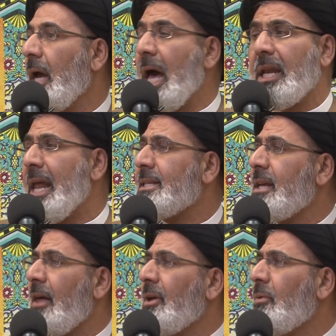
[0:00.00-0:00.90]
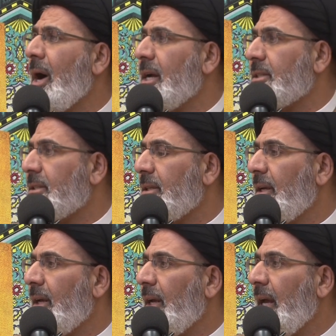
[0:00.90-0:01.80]
Unless otherwise,
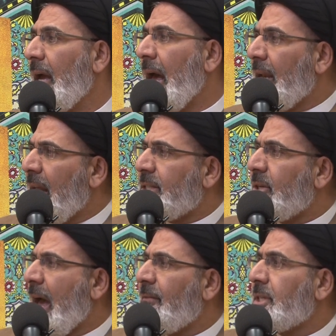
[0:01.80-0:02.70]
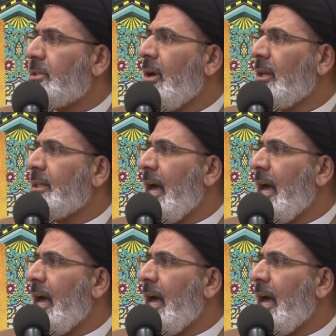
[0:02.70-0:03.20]
unless you have a solid